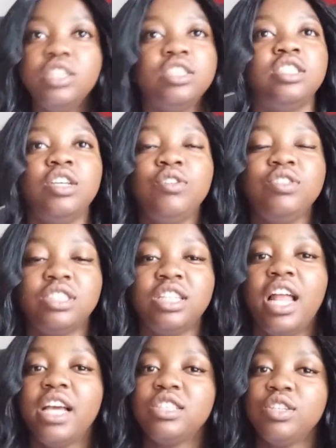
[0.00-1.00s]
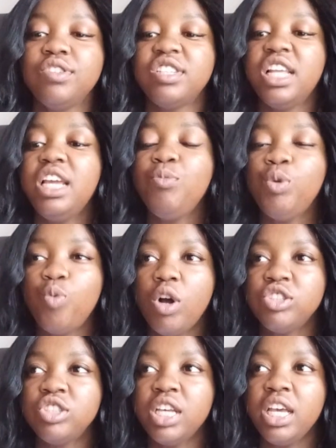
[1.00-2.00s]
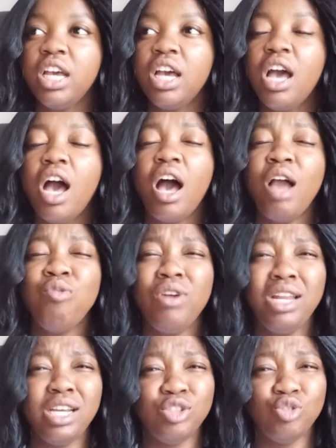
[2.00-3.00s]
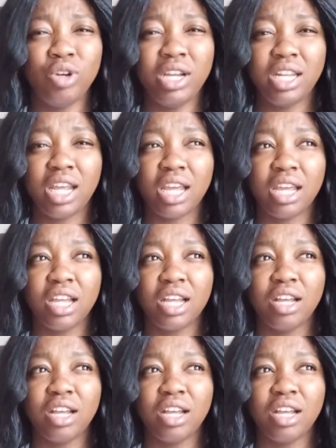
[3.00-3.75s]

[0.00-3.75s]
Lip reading: Seriously, we watched it. I really enjoyed it.